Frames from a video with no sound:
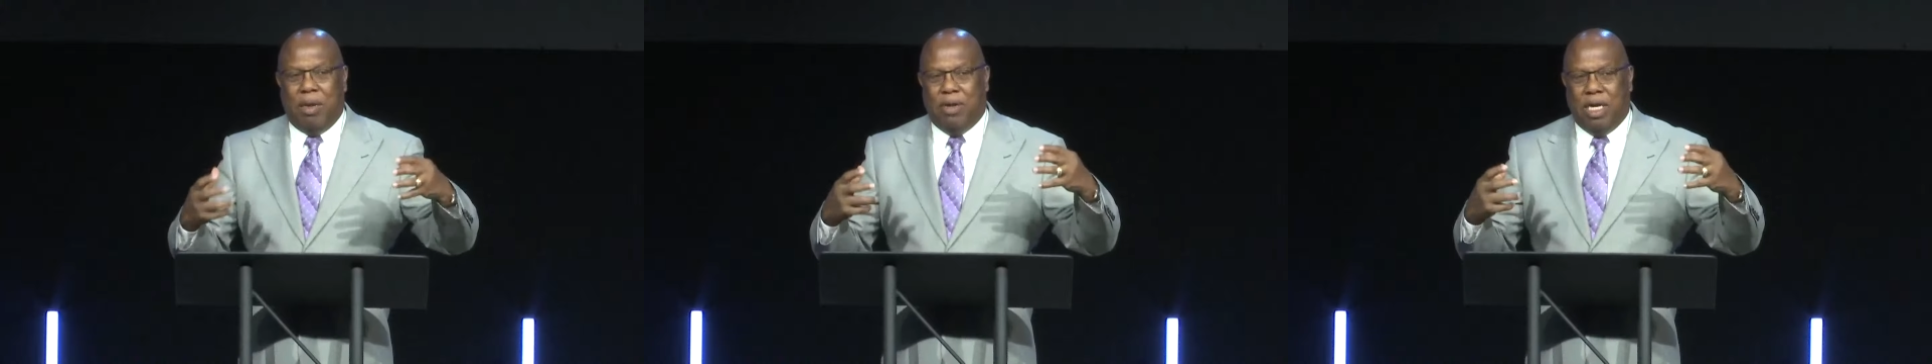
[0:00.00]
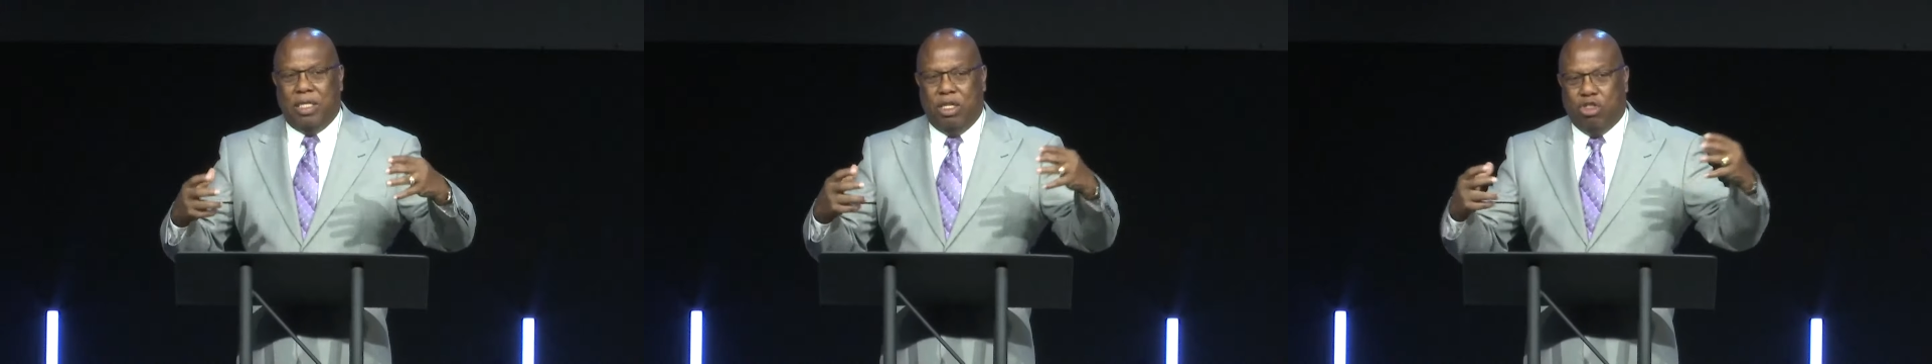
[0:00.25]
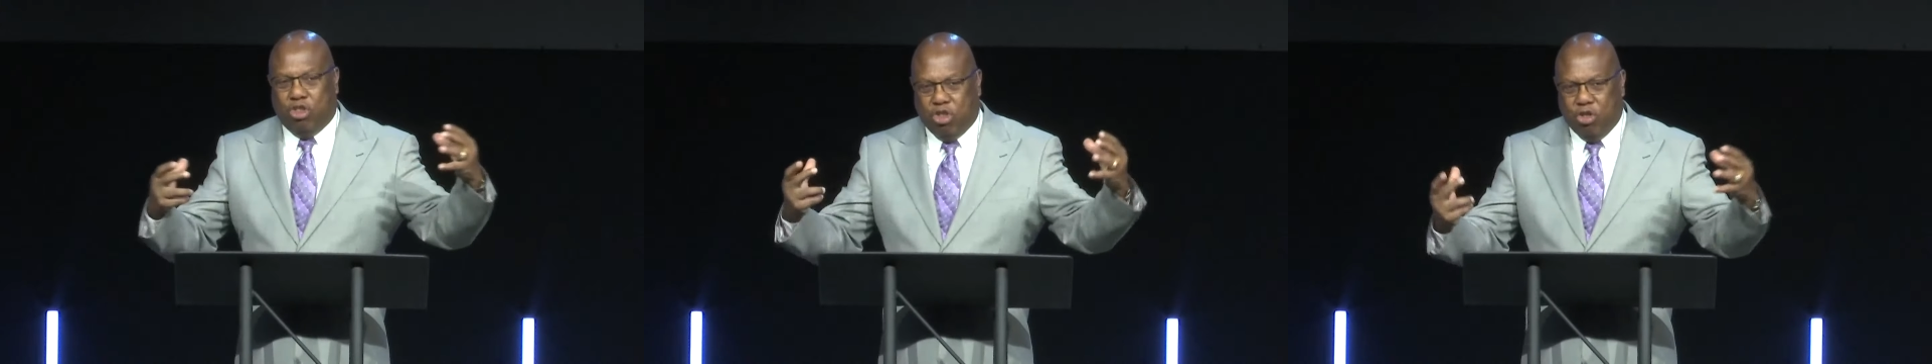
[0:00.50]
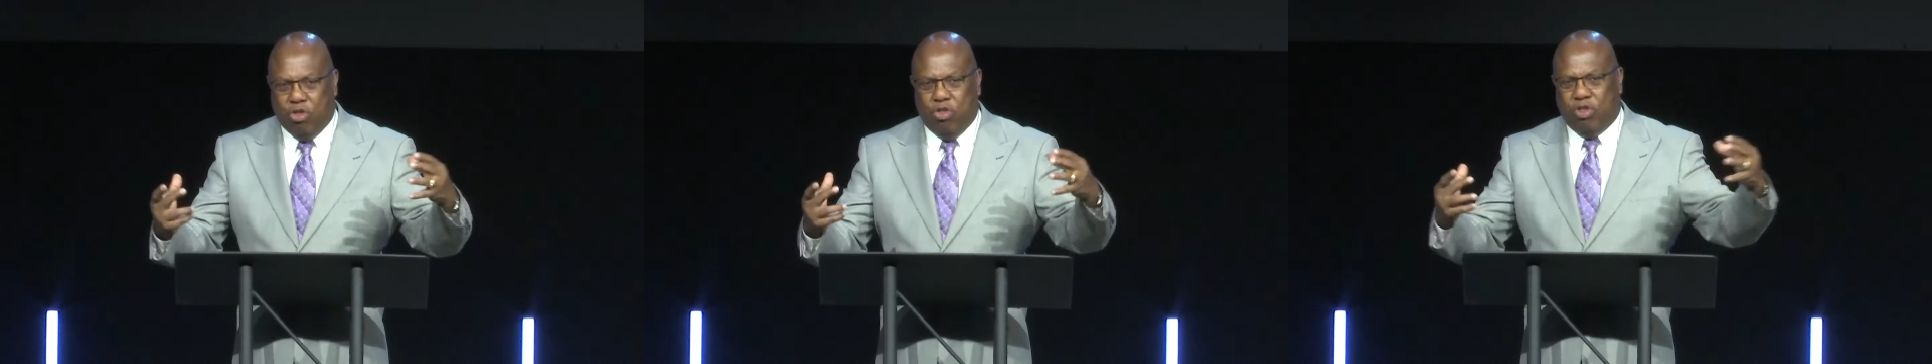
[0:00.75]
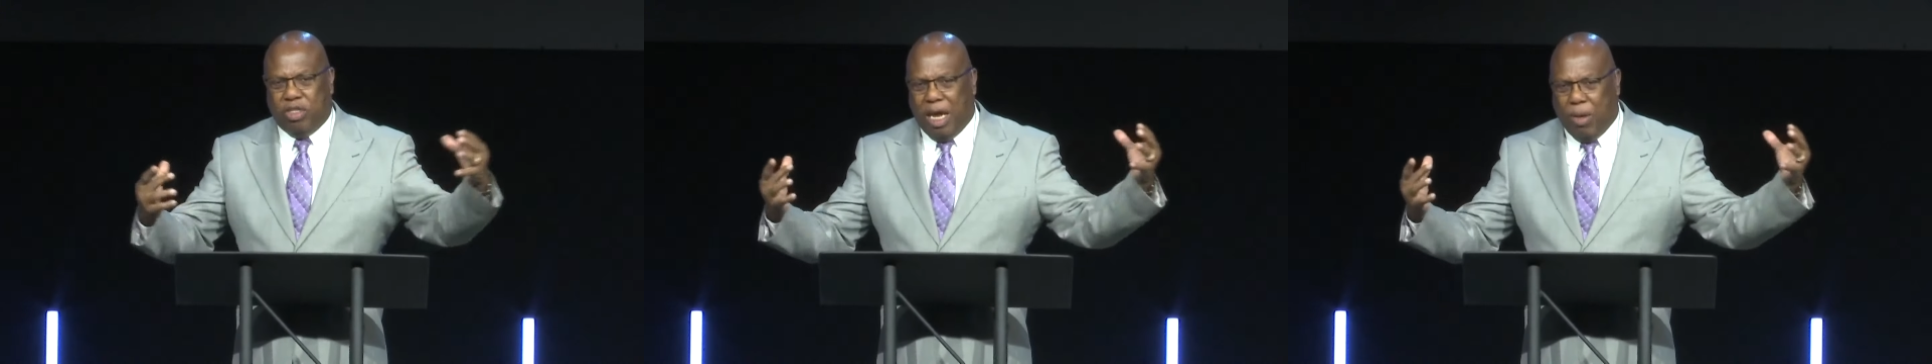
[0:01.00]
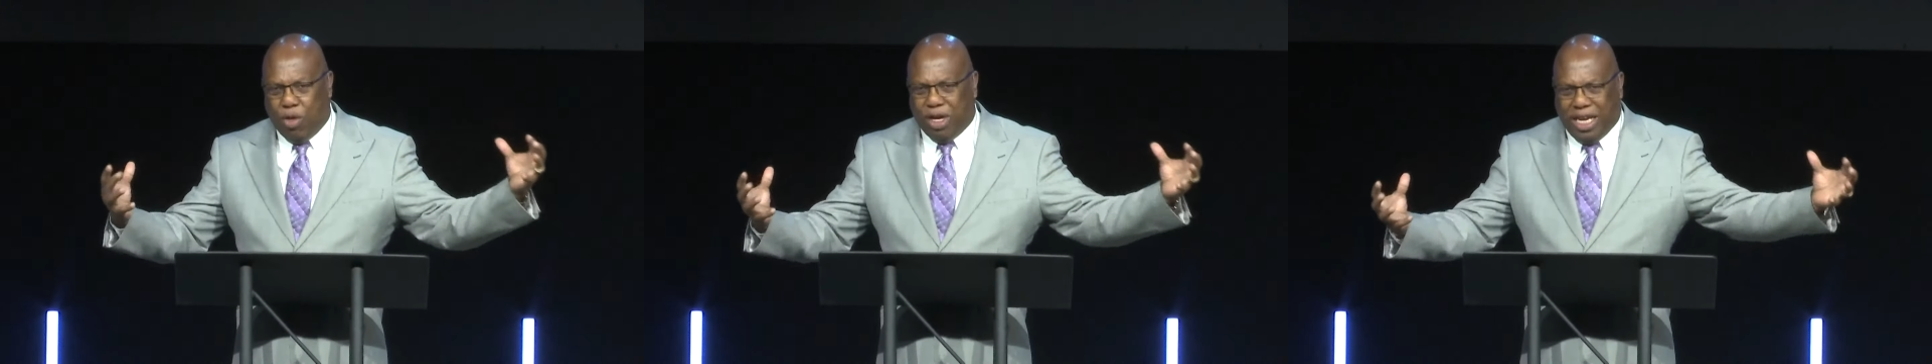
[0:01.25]
among the Jews and I
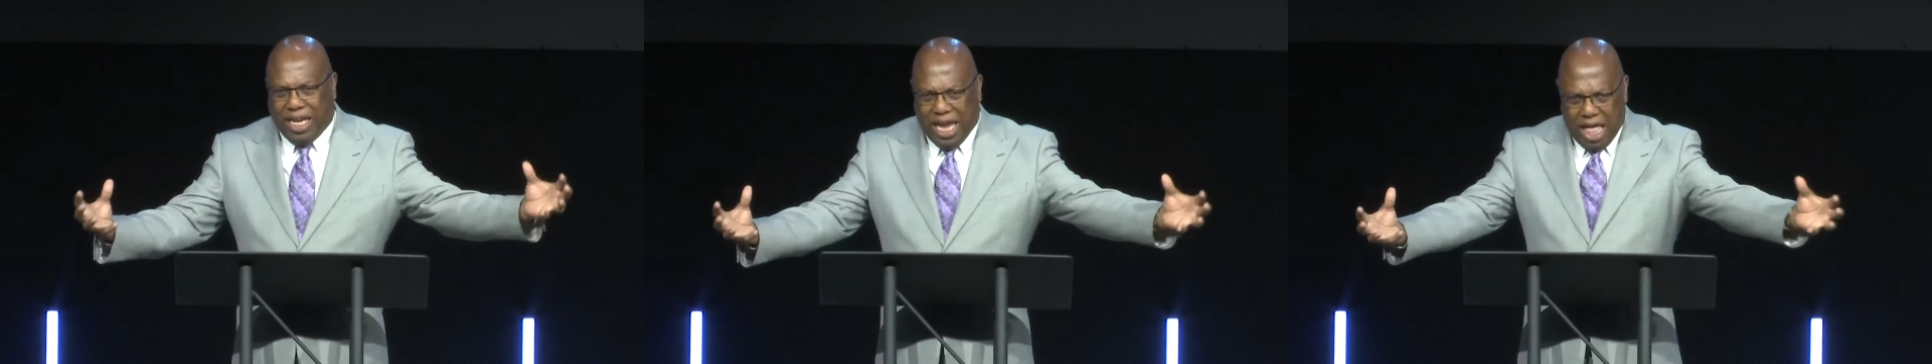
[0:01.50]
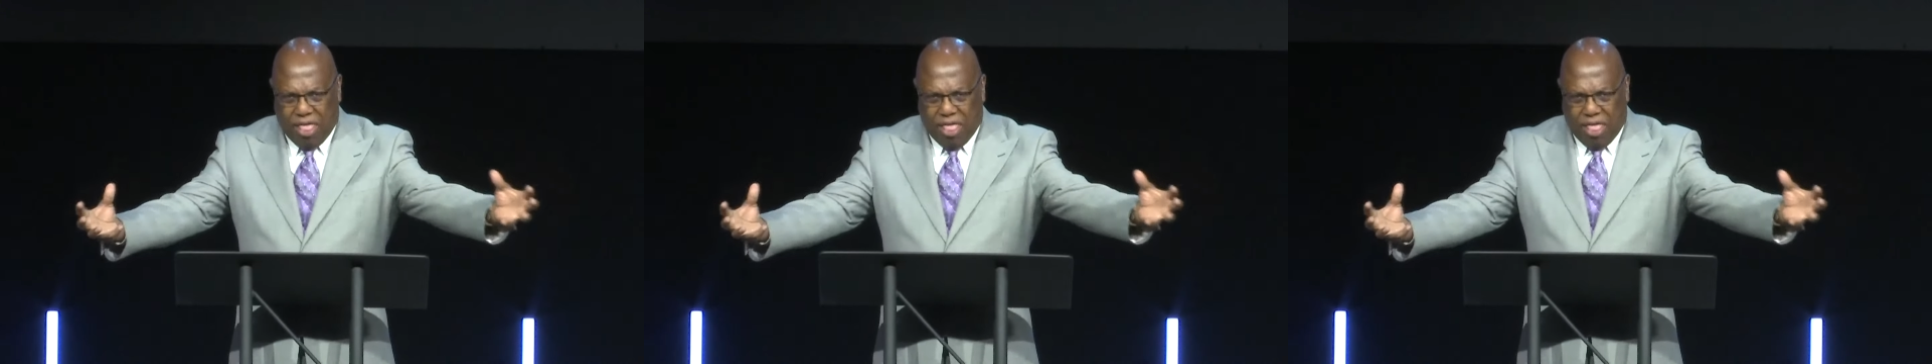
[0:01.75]
want to gather